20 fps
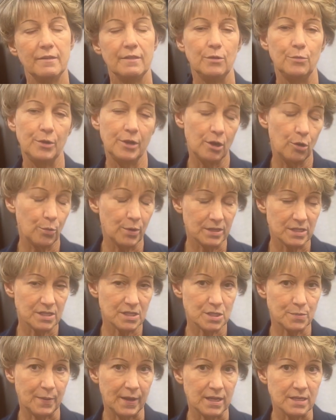that we go
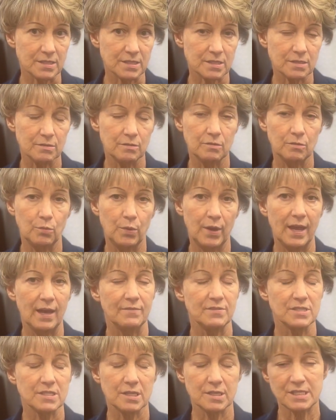into space, we
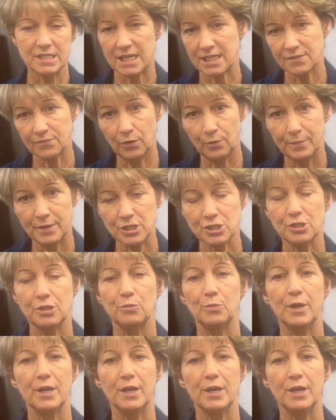have a successful mission,